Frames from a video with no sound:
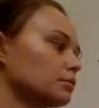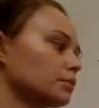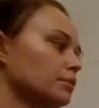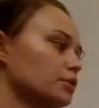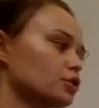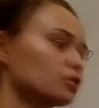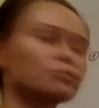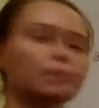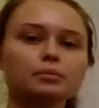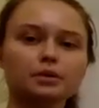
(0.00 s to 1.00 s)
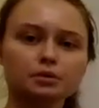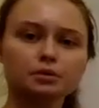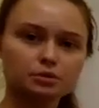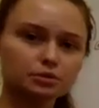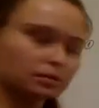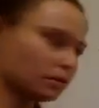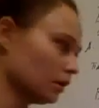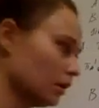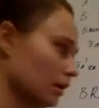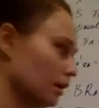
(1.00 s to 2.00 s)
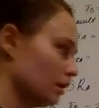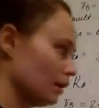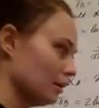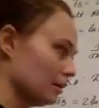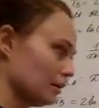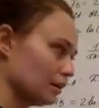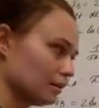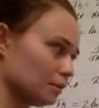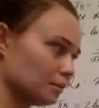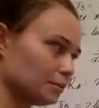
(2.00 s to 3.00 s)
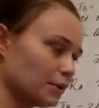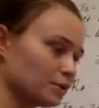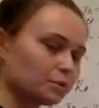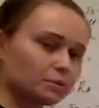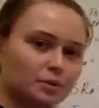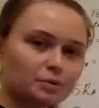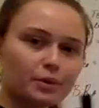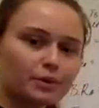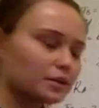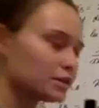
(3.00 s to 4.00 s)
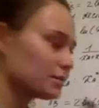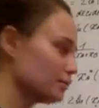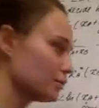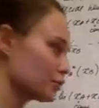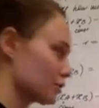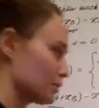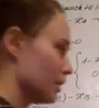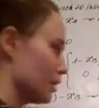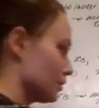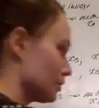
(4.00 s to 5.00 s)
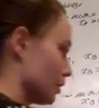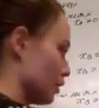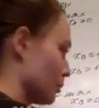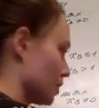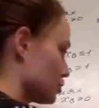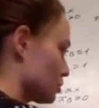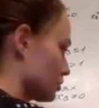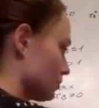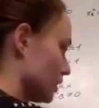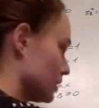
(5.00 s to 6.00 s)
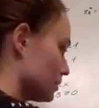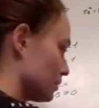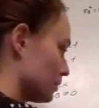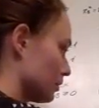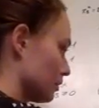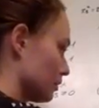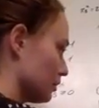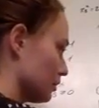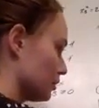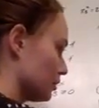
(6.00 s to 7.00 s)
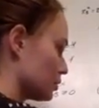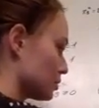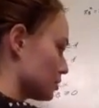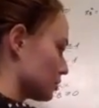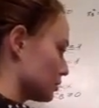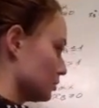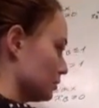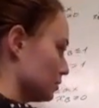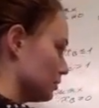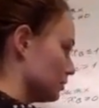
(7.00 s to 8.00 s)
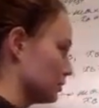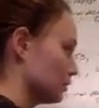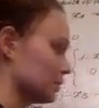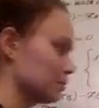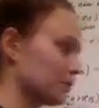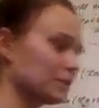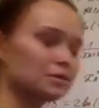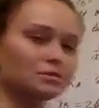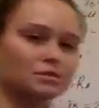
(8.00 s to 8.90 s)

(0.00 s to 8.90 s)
provision of public good? What will be Pareto efficient? How much to invest in total is Pareto